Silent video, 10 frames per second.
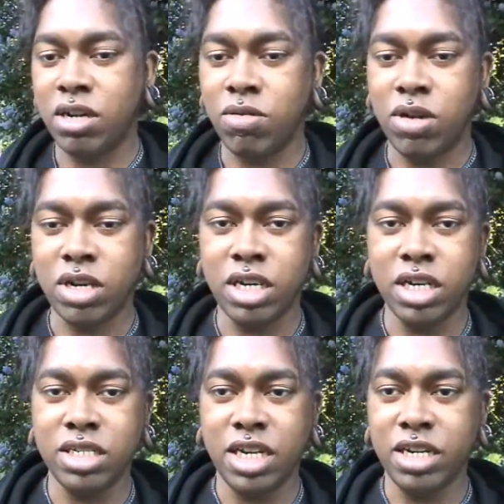
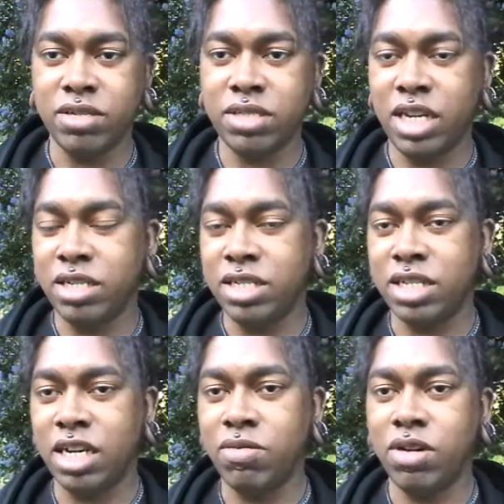down the
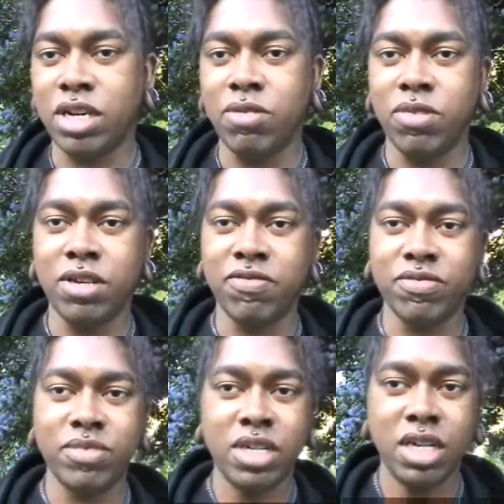sidewalk, and one of
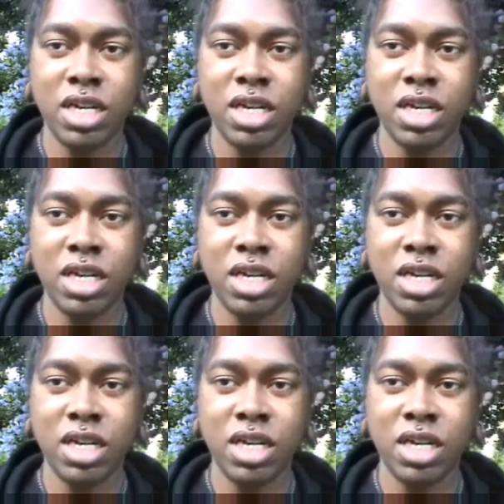them